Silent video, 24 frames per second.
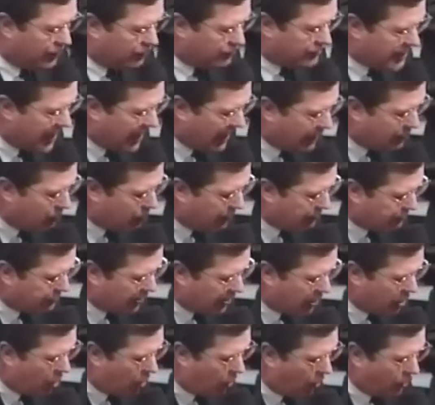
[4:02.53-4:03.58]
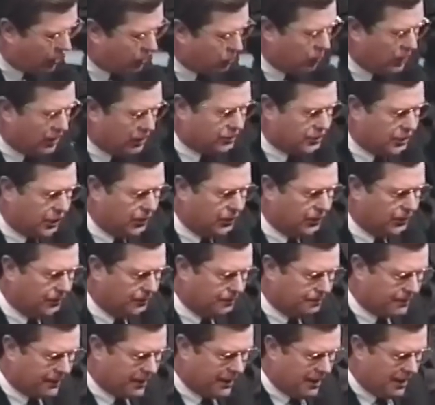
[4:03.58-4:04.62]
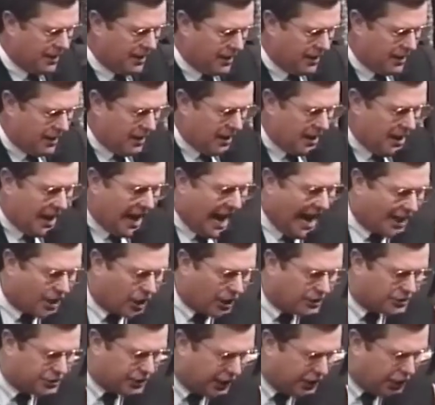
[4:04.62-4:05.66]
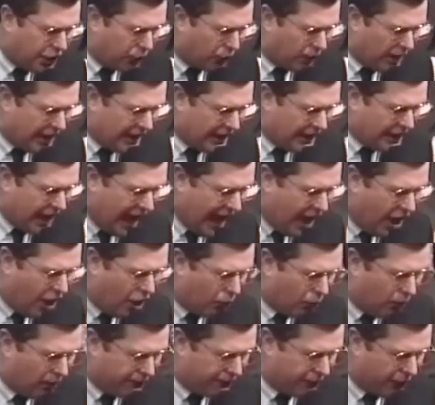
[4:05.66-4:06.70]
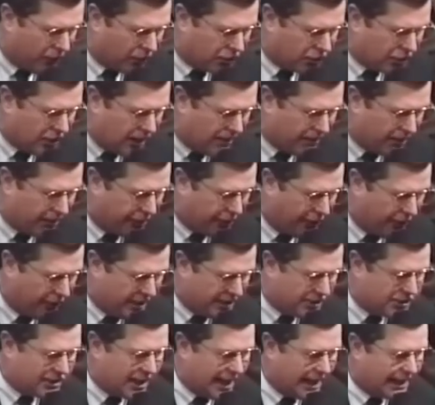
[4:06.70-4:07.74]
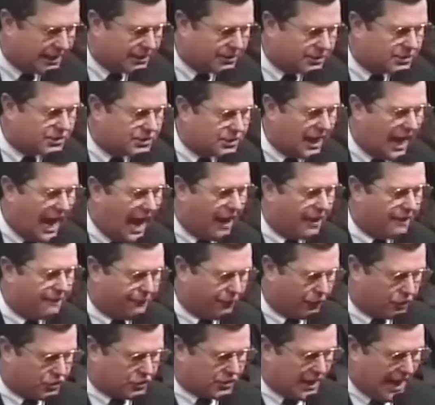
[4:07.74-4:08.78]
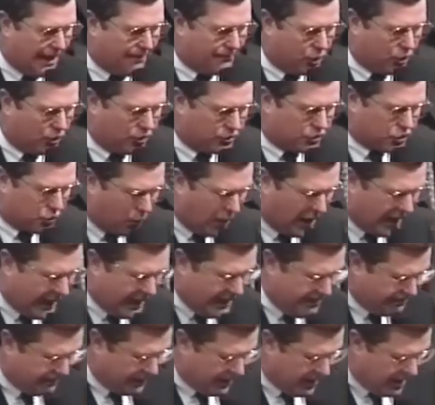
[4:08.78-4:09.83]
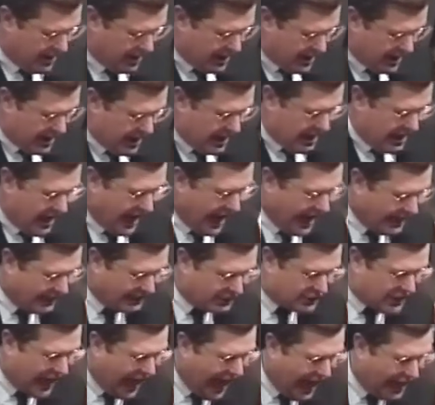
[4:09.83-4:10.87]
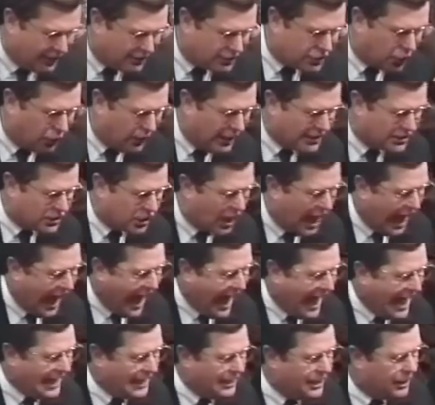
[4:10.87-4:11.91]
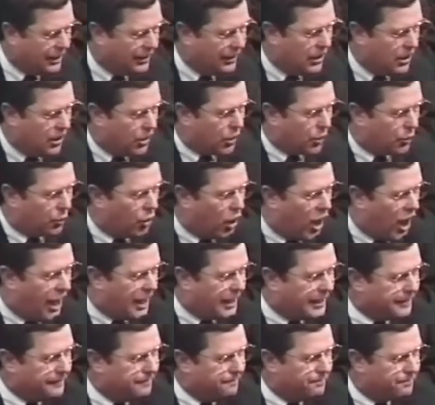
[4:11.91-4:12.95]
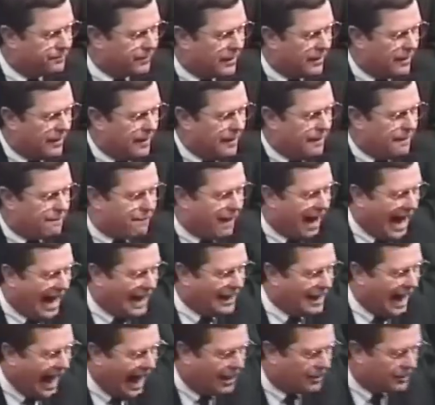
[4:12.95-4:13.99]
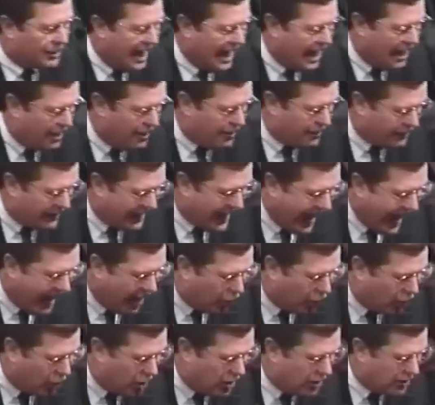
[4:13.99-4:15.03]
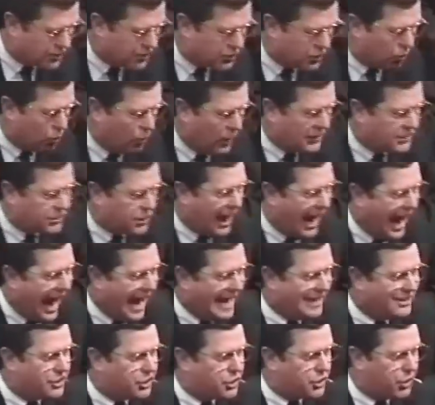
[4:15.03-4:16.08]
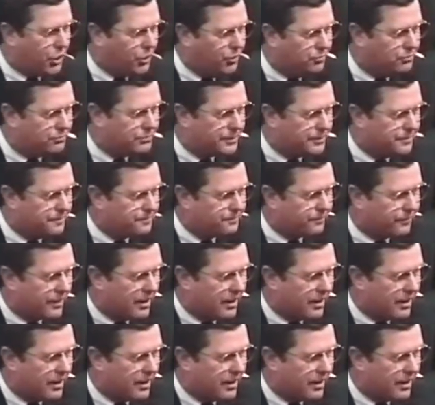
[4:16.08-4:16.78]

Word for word: no telling what the Lord will do. I continue reading now with verse number 36 out of 1 Samuel 20. And he said unto his lad, Run, find out now the arrows which I shoot.